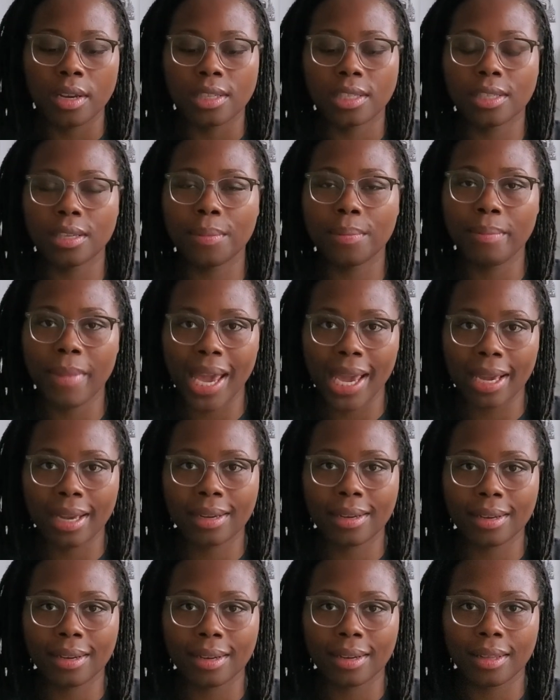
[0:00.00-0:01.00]
to make
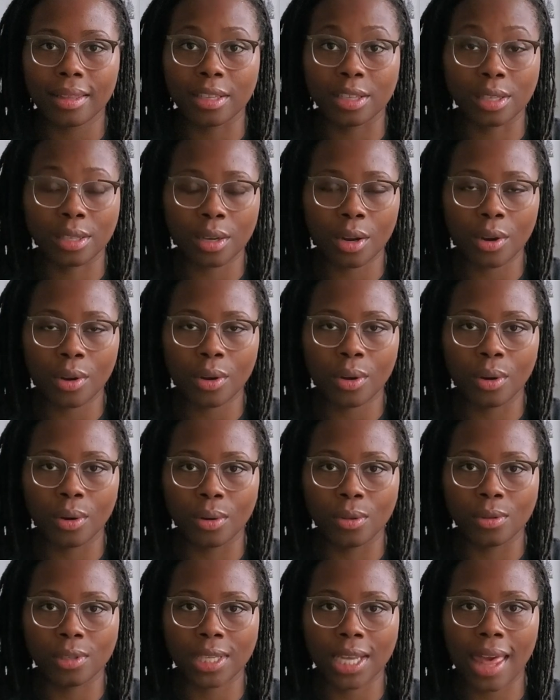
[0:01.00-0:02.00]
the
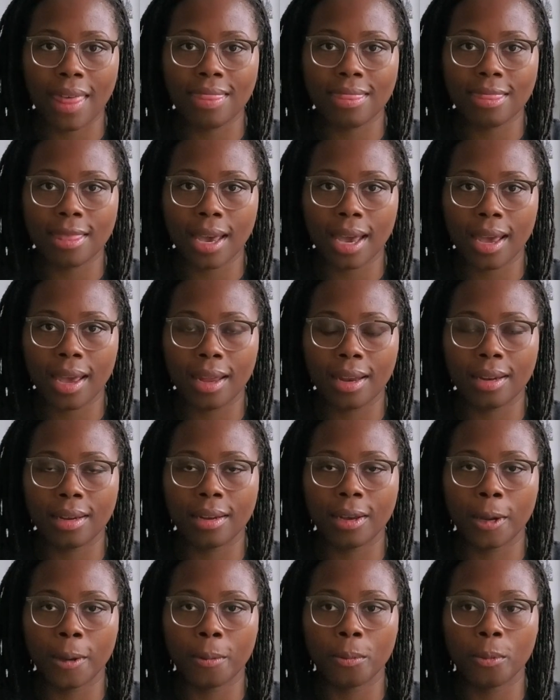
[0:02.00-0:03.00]
circles, and then
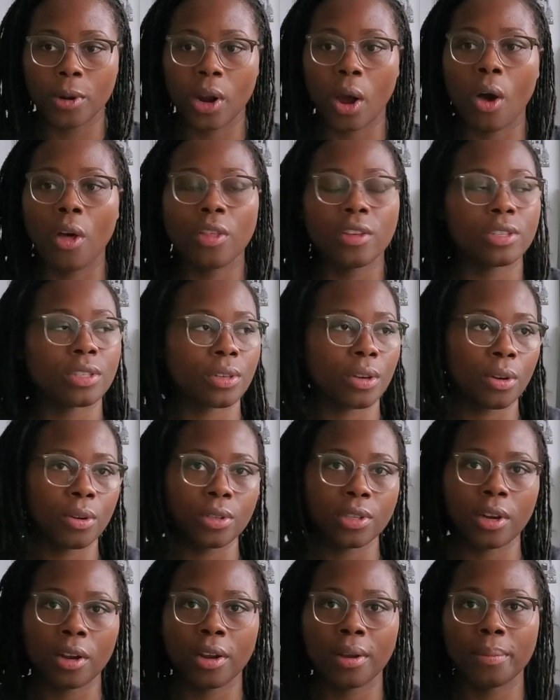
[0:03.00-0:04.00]
when all the circles
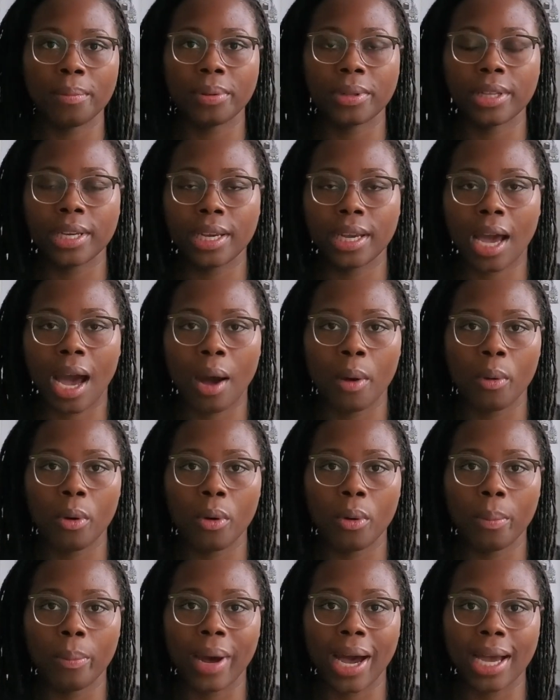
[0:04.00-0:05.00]
are complete, I
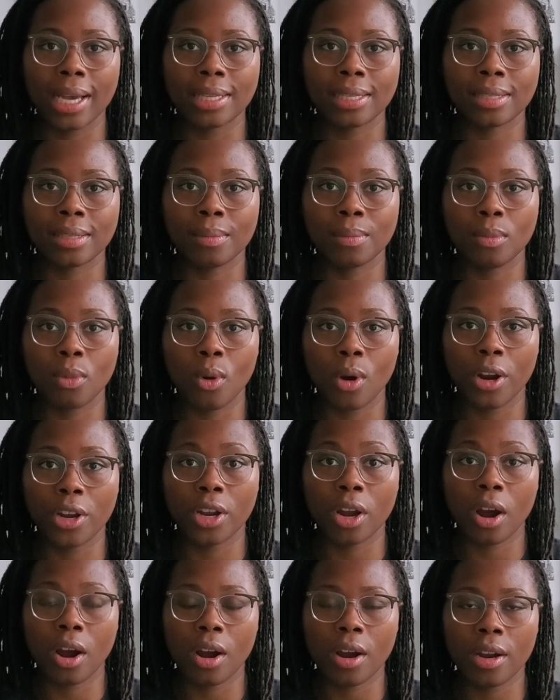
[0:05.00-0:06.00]
will buy some more
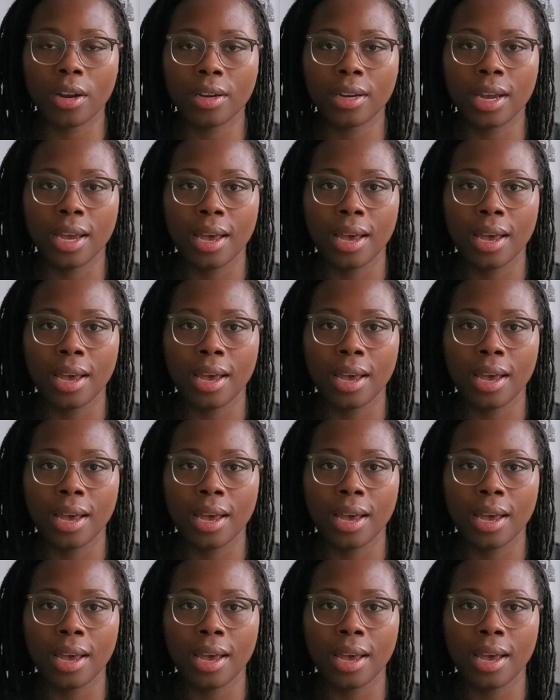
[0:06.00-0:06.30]
yarn